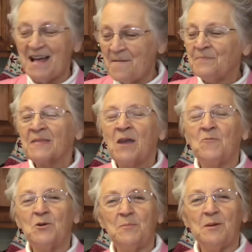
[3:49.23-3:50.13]
So
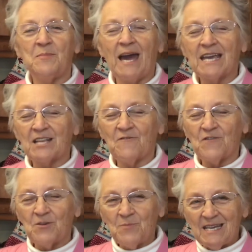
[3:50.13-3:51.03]
we'll be back in a
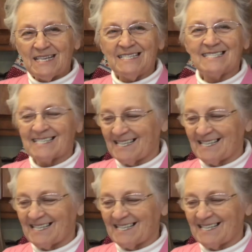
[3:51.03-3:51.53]
few minutes.